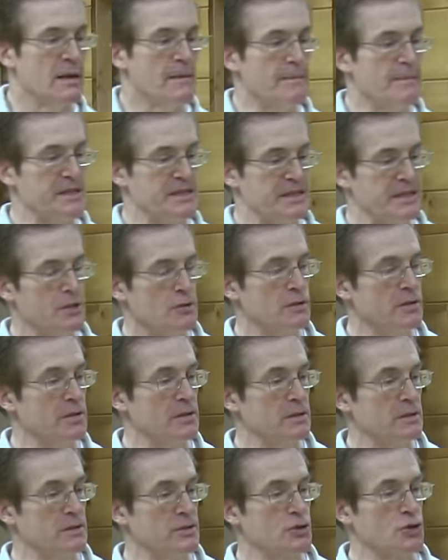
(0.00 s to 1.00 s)

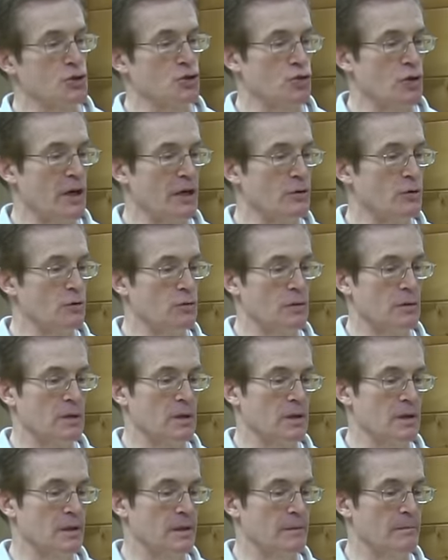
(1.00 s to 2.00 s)
materials to try to
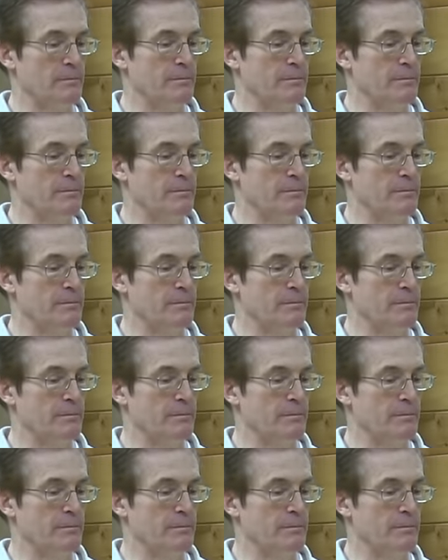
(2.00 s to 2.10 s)
uh,